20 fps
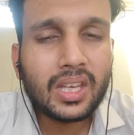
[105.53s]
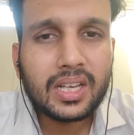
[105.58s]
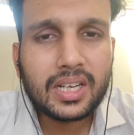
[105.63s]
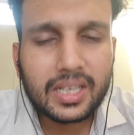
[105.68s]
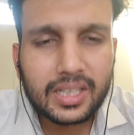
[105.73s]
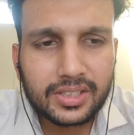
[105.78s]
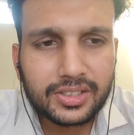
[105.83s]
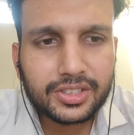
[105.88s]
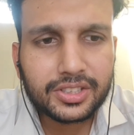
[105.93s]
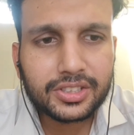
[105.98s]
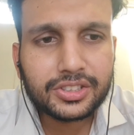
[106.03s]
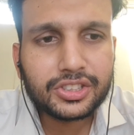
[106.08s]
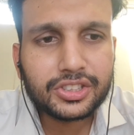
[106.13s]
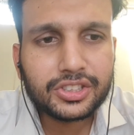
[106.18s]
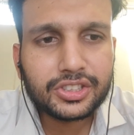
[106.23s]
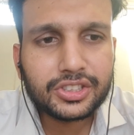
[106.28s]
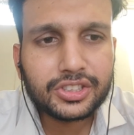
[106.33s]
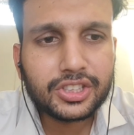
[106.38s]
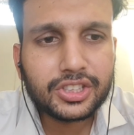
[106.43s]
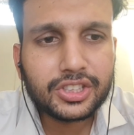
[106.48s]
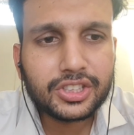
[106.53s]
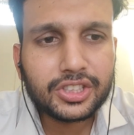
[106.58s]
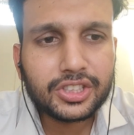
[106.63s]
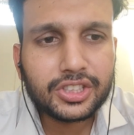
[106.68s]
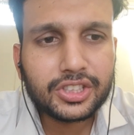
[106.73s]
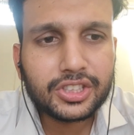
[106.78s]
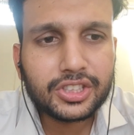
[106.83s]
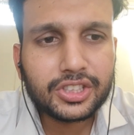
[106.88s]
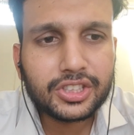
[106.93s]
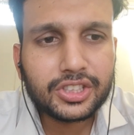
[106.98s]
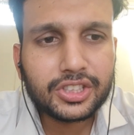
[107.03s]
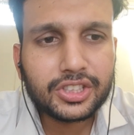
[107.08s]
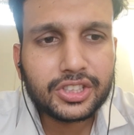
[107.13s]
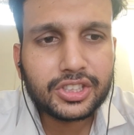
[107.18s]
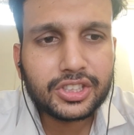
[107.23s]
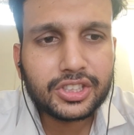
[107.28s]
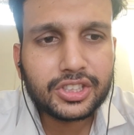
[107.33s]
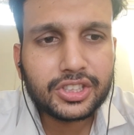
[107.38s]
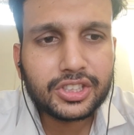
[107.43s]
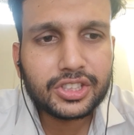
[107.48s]
Curzon justified greater
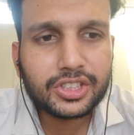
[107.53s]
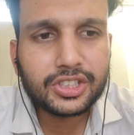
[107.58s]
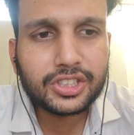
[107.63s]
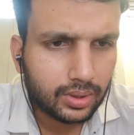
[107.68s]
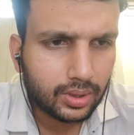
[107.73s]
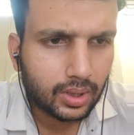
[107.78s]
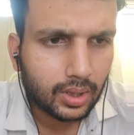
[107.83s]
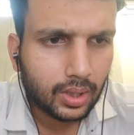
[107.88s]
control